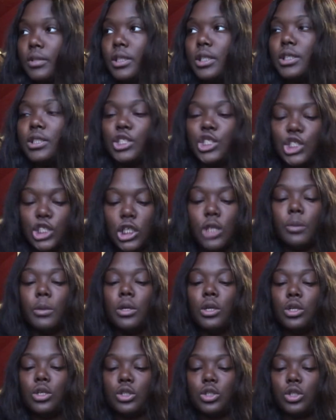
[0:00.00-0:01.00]
it's cheap.
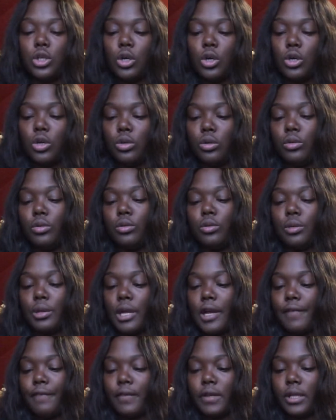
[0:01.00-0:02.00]
So
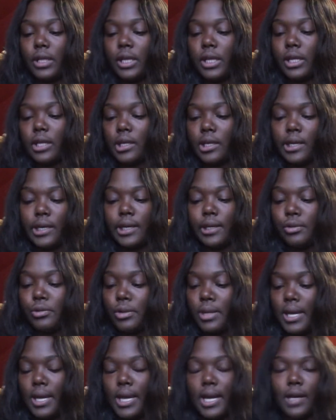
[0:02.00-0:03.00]
I feel like you
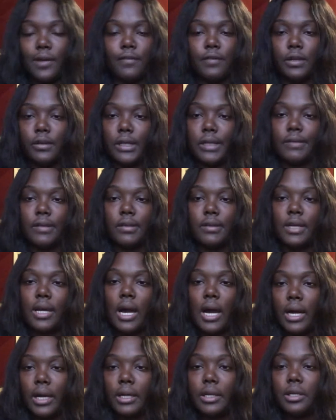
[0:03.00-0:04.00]
can't have very, very
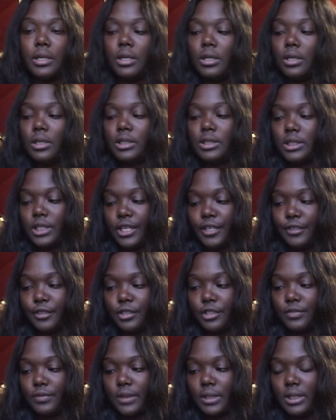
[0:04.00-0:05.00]
high
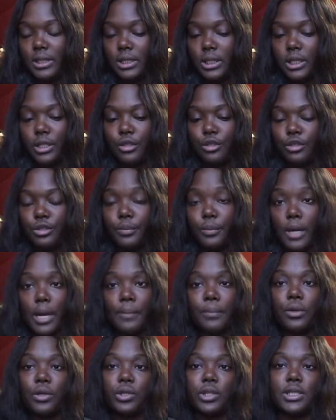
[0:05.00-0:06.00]
standards for these hairs, but
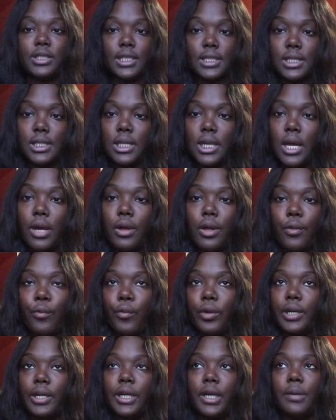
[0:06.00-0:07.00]
I'm going to test it out. And
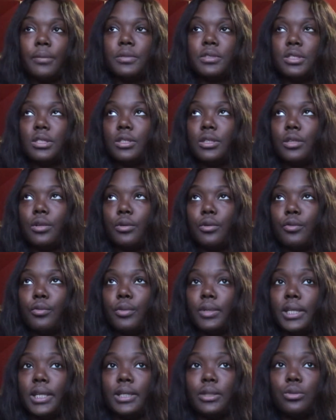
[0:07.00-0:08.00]
when it comes to
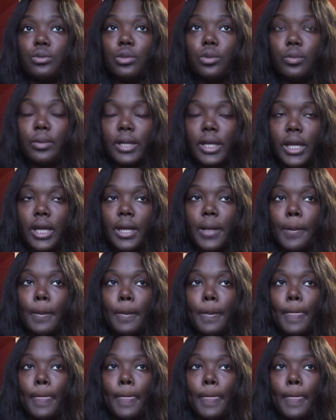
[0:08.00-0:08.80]
when I do the wig,